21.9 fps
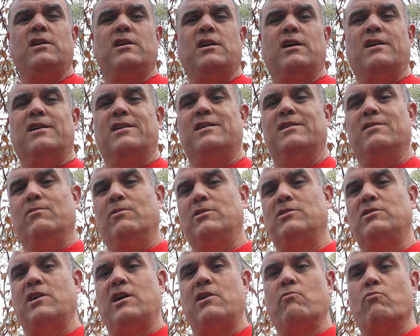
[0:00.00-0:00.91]

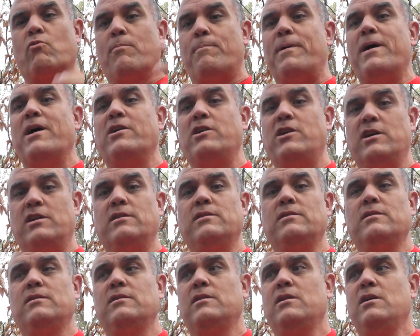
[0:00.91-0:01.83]
Was a rebellion
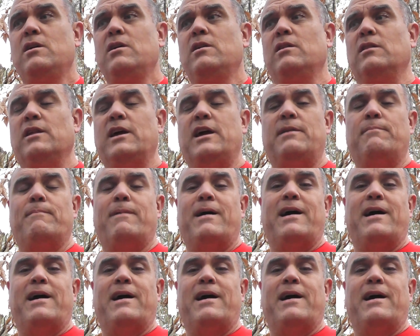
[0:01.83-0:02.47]
led